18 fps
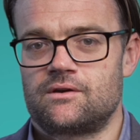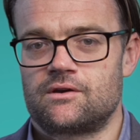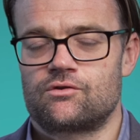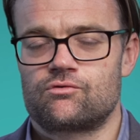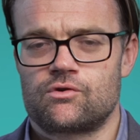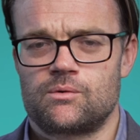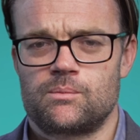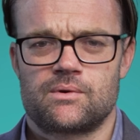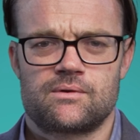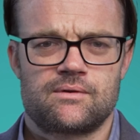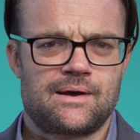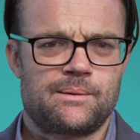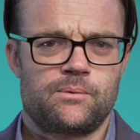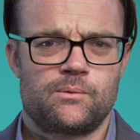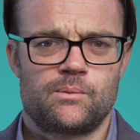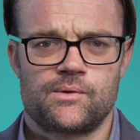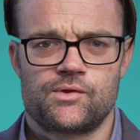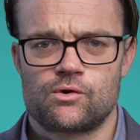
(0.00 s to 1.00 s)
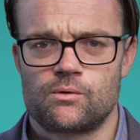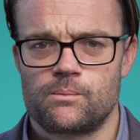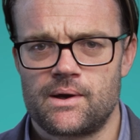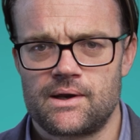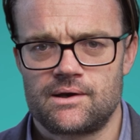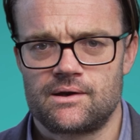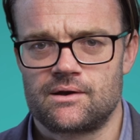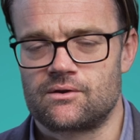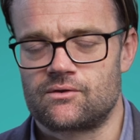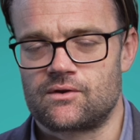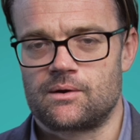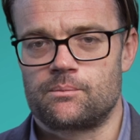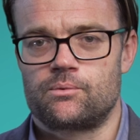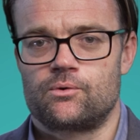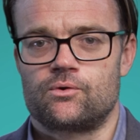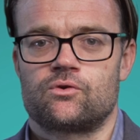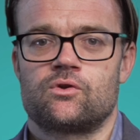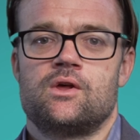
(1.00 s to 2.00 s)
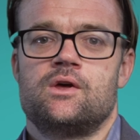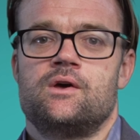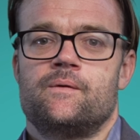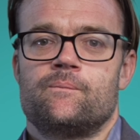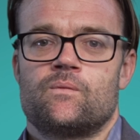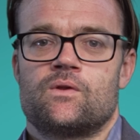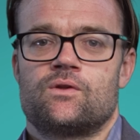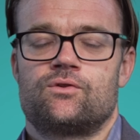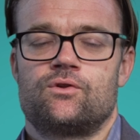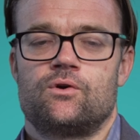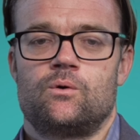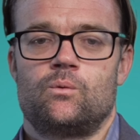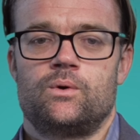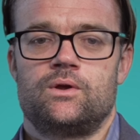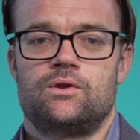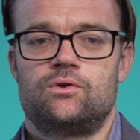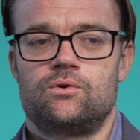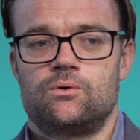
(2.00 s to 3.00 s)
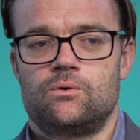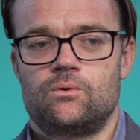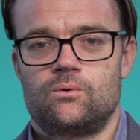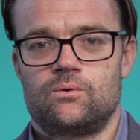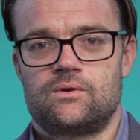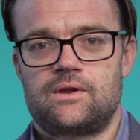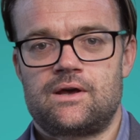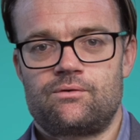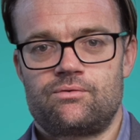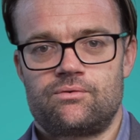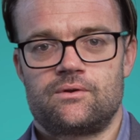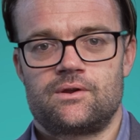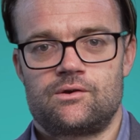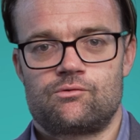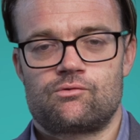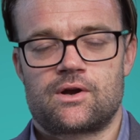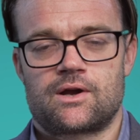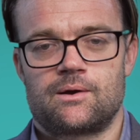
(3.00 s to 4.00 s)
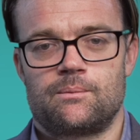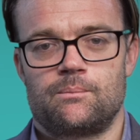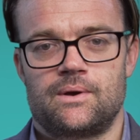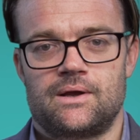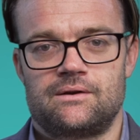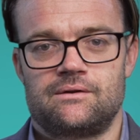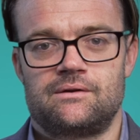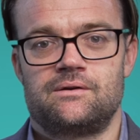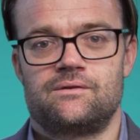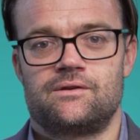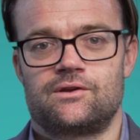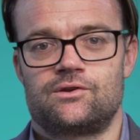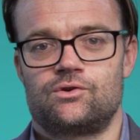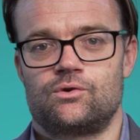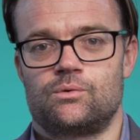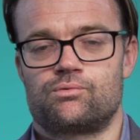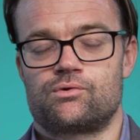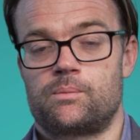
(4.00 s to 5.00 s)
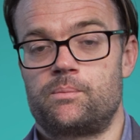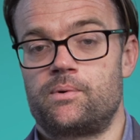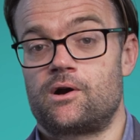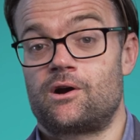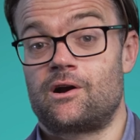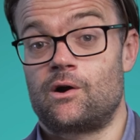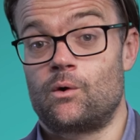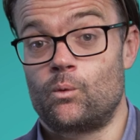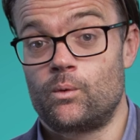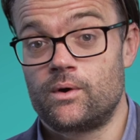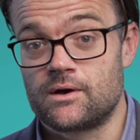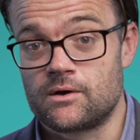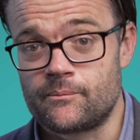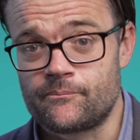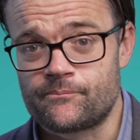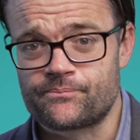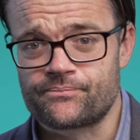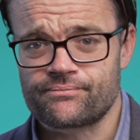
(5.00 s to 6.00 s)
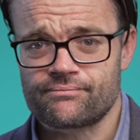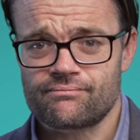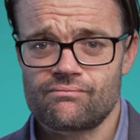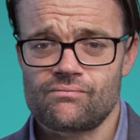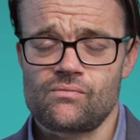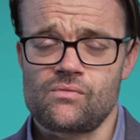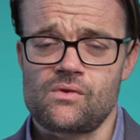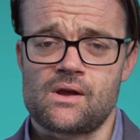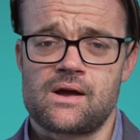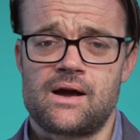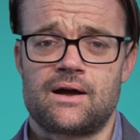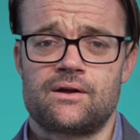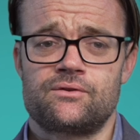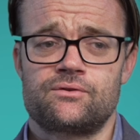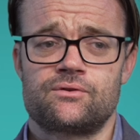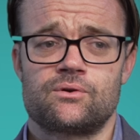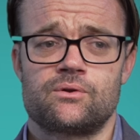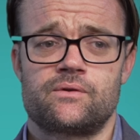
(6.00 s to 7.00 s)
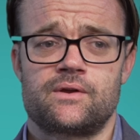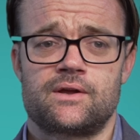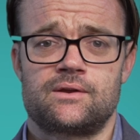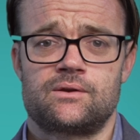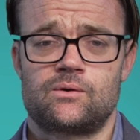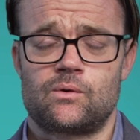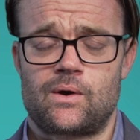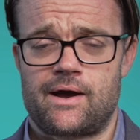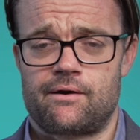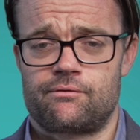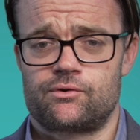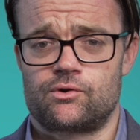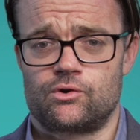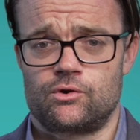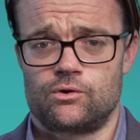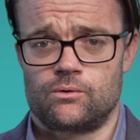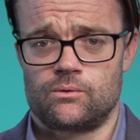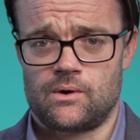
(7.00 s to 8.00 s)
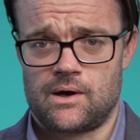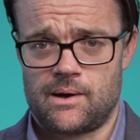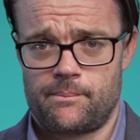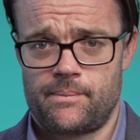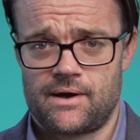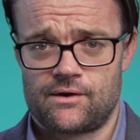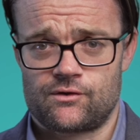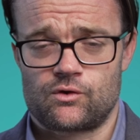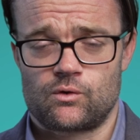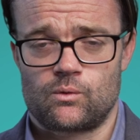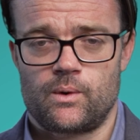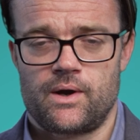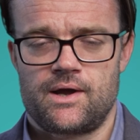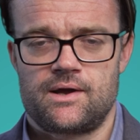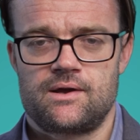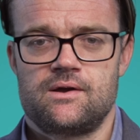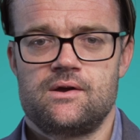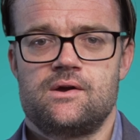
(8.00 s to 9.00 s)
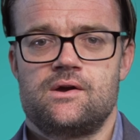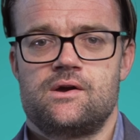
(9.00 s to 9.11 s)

an extreme example, but there are many examples. So we do definitely recommend that you prepare a will so that after you pass away,